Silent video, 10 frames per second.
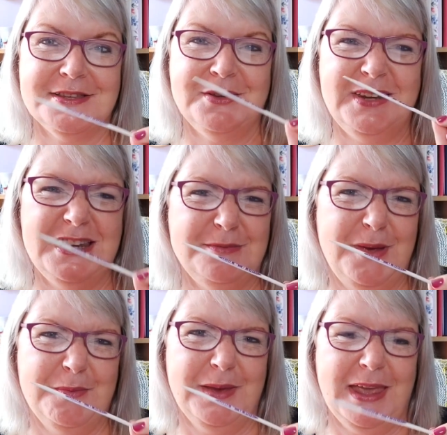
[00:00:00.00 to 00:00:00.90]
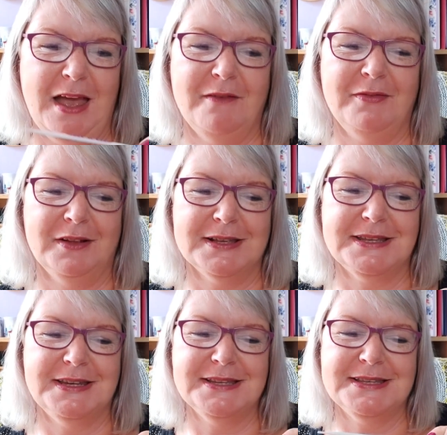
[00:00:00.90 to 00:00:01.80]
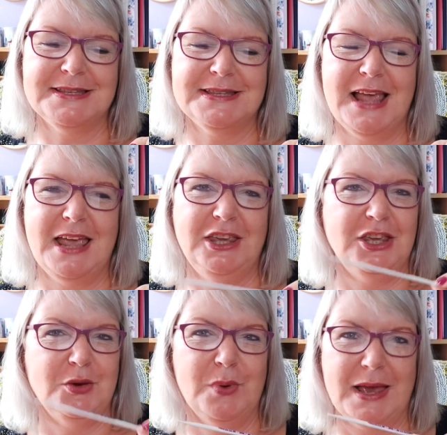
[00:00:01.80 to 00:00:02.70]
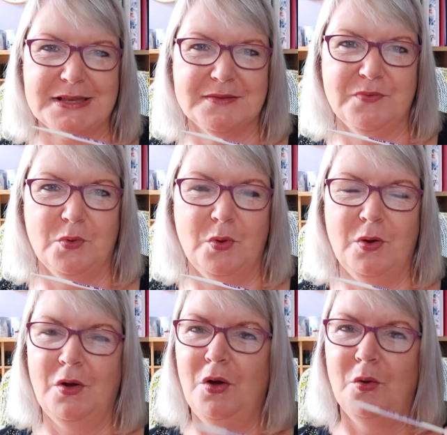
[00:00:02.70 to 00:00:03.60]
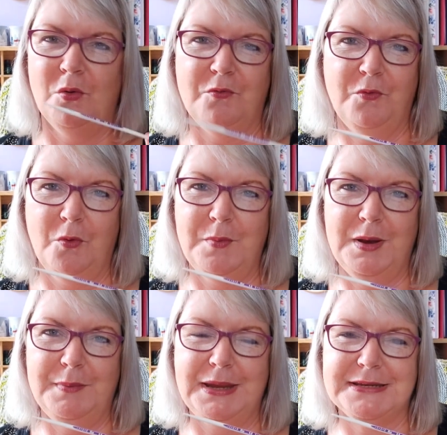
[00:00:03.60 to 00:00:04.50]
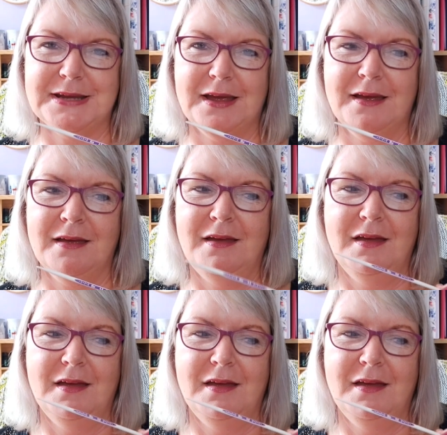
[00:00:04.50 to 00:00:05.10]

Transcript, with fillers: you need to be a bit careful because it doesn't say US 4 or 4 millimeter.